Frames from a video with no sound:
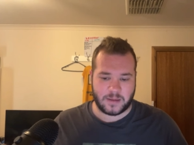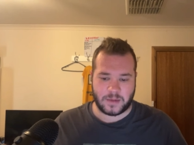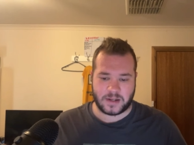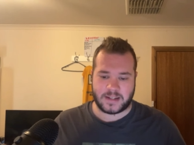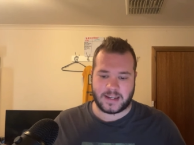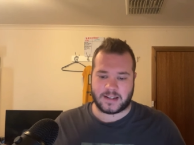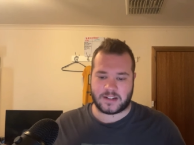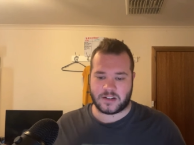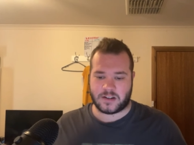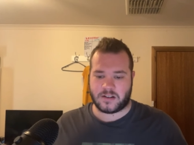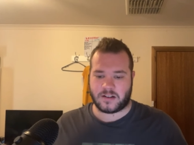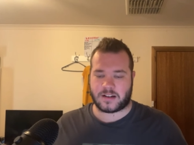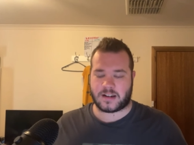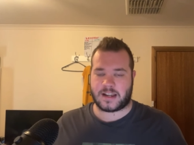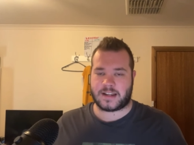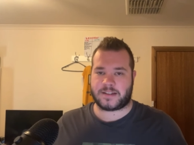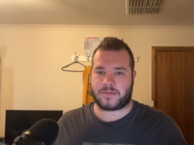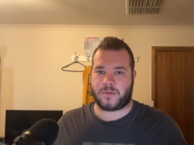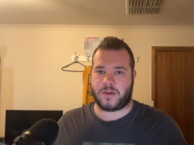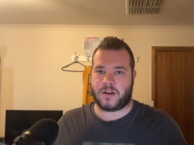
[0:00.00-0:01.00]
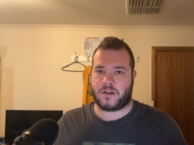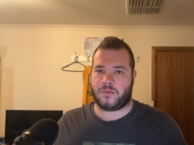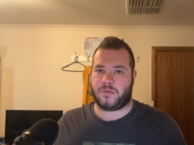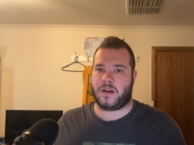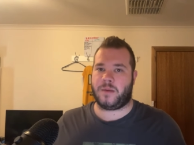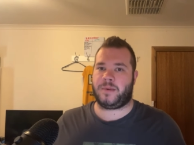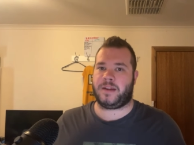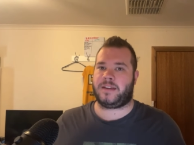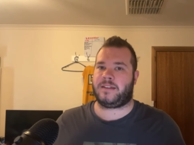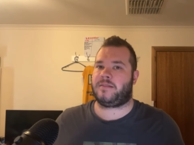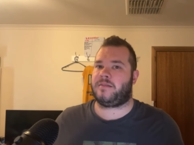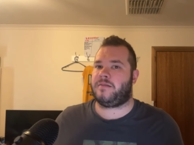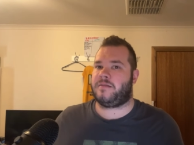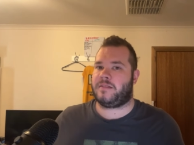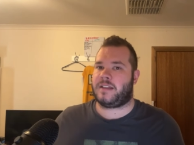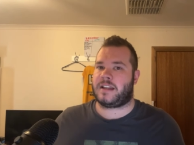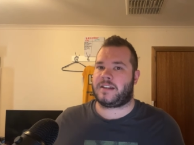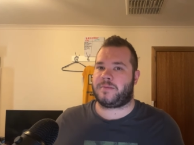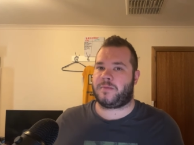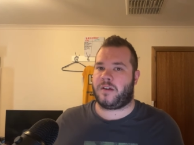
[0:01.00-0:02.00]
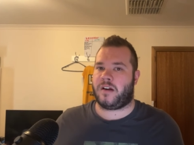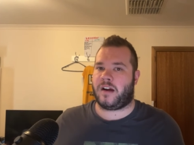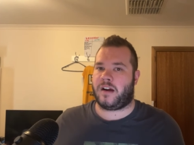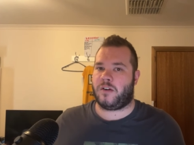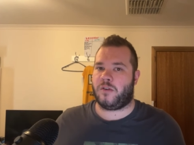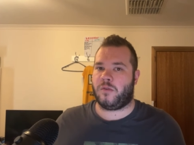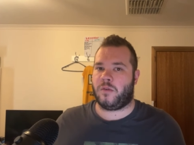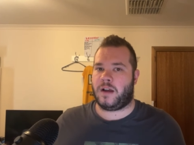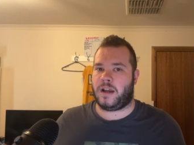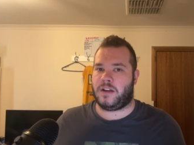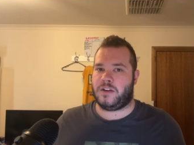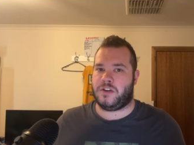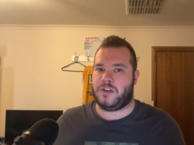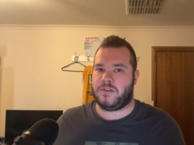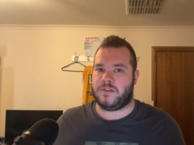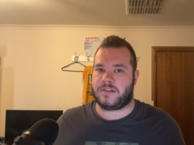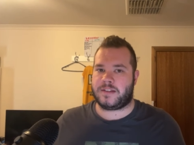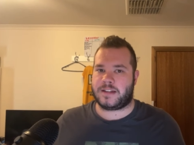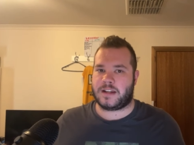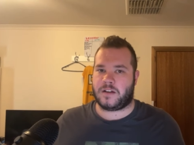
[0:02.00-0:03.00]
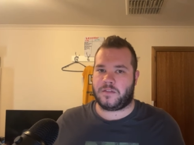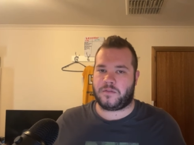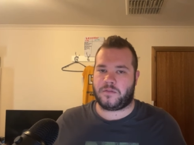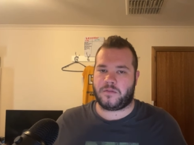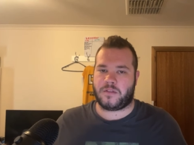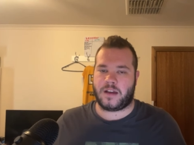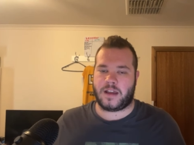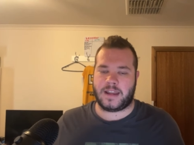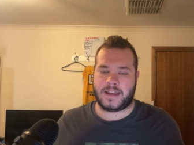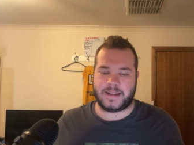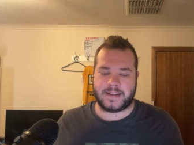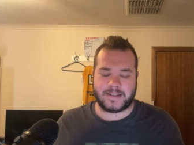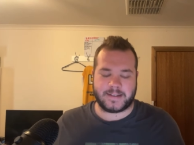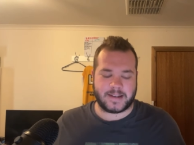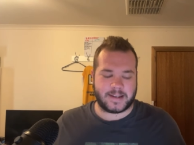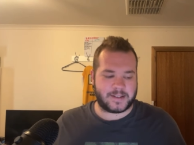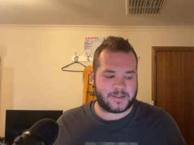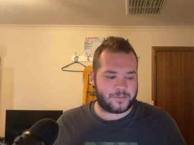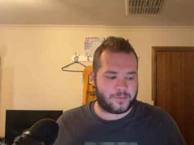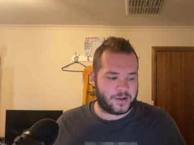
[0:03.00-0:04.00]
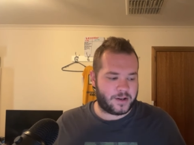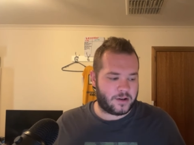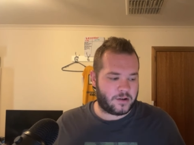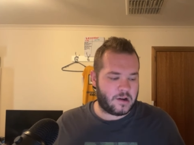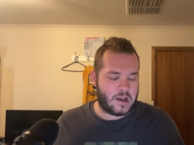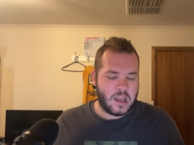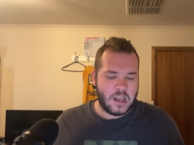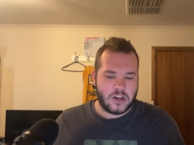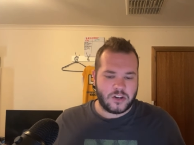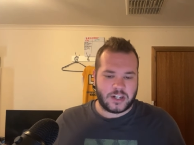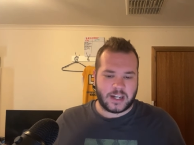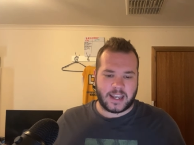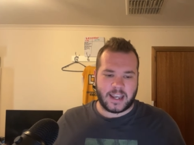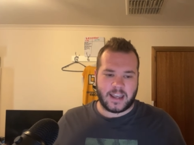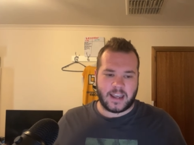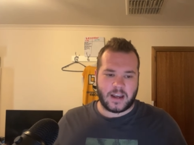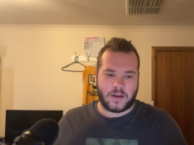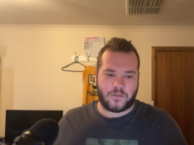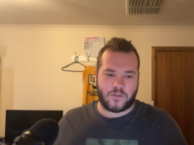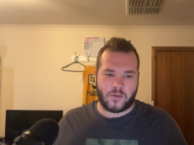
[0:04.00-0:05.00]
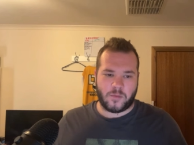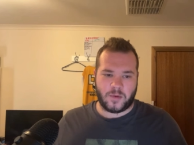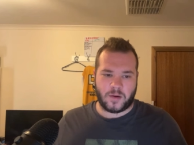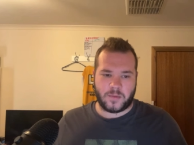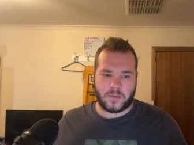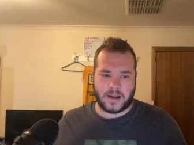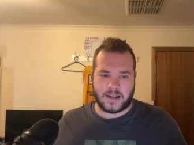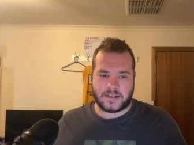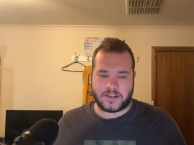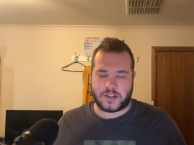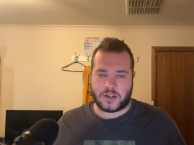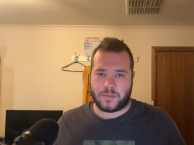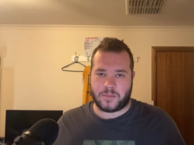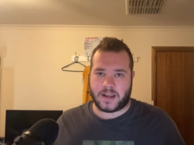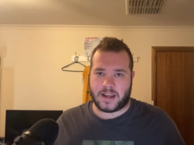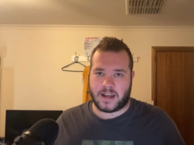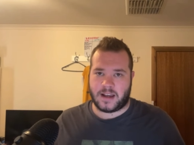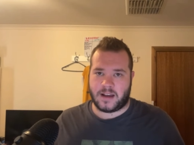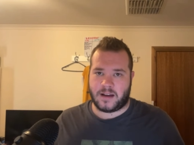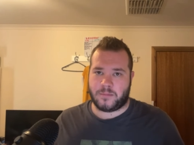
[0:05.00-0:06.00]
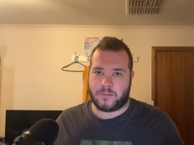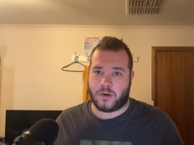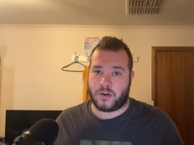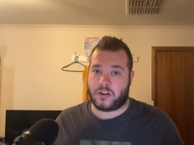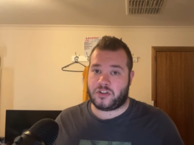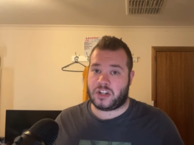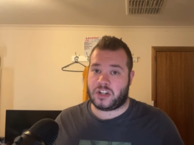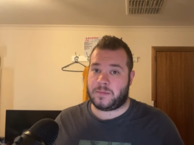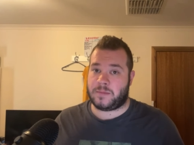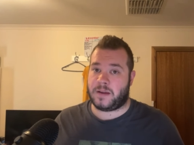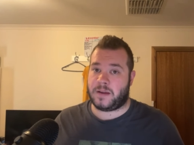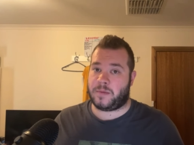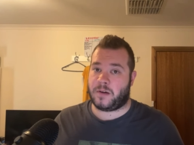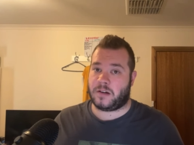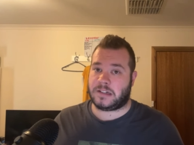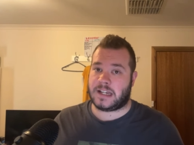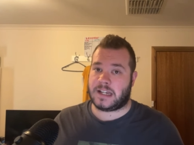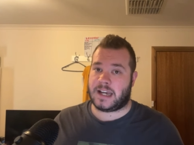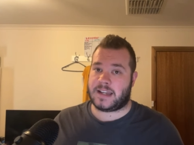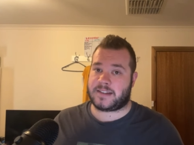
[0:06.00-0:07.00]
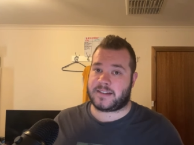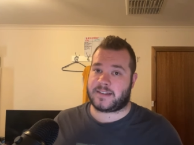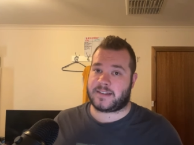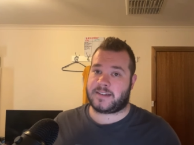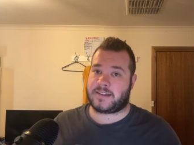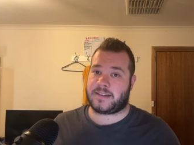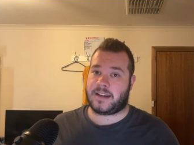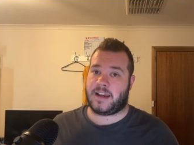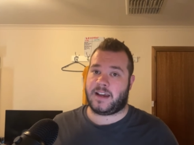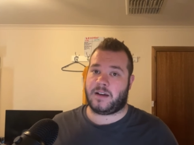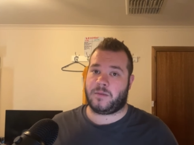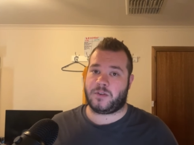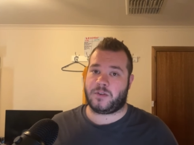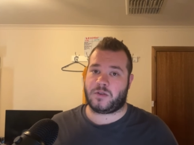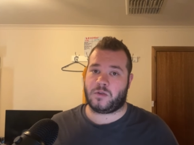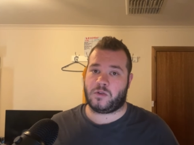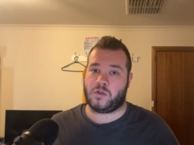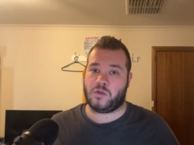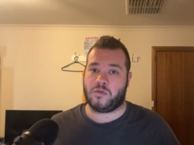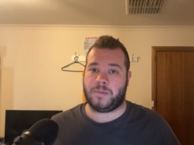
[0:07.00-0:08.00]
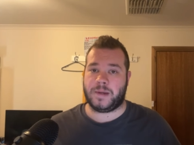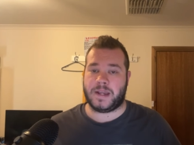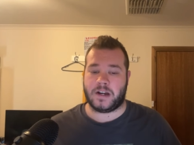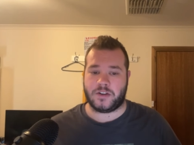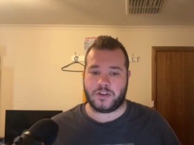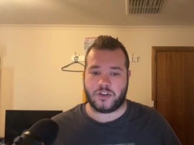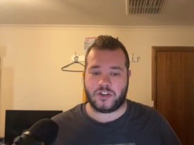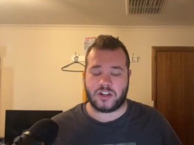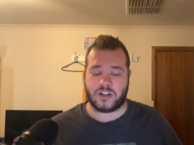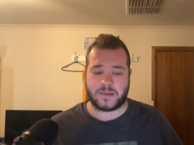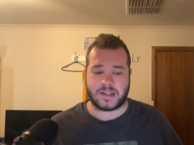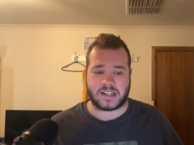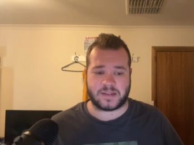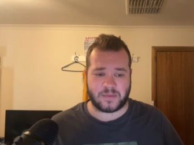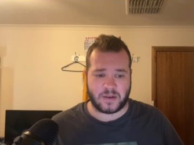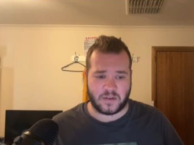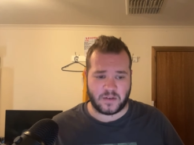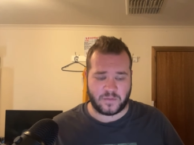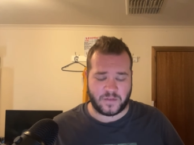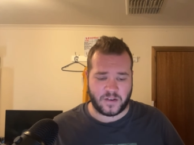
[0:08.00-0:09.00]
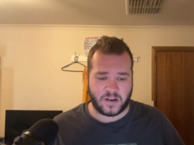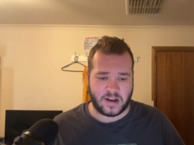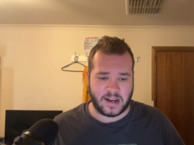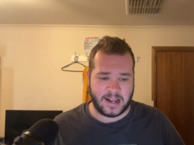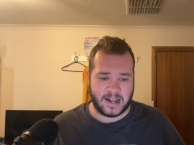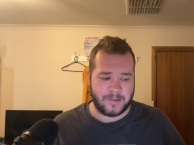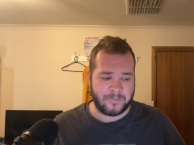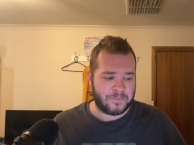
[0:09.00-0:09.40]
my TikTok as well, that's where all our news stuff is as well. Check out our Formula 1 and Supercar MotoGP podcasts, which will all be on YouTube and Spotify.